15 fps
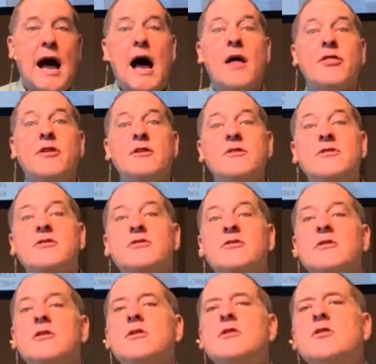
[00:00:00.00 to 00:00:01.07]

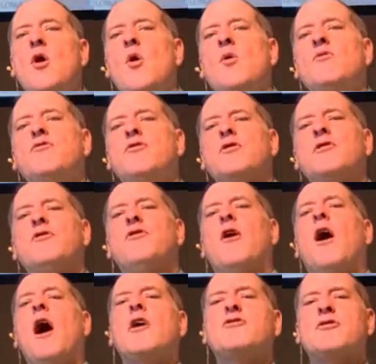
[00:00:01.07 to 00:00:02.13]
Athens, known for the
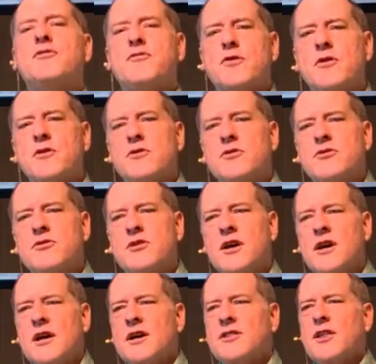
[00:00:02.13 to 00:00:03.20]
philosophers,
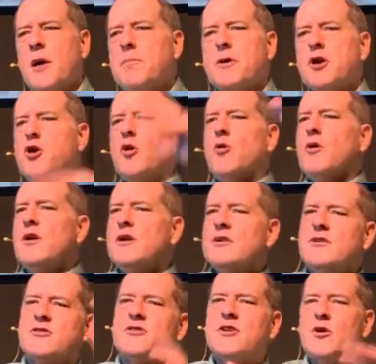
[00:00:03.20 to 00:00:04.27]
the
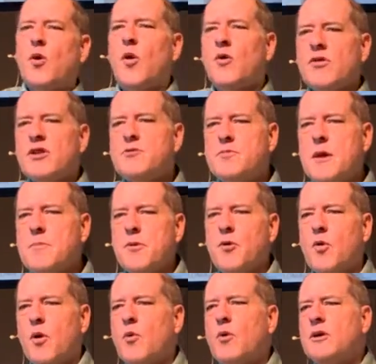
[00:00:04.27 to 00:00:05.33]
Epicureans, you know, all these
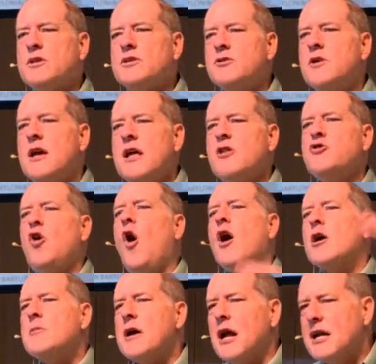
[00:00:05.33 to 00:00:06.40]
people who are willing to
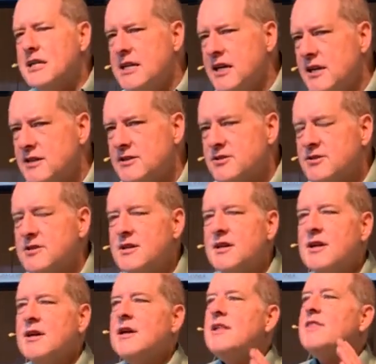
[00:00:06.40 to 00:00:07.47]
talk about ideas.
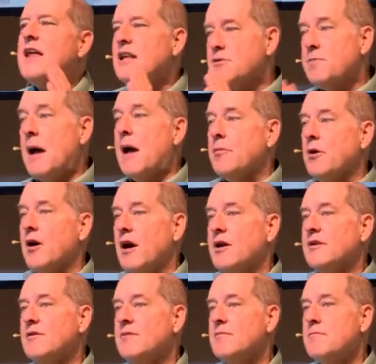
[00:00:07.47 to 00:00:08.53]
That's
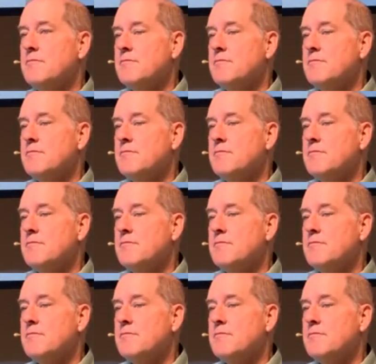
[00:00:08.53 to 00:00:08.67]
Babylon.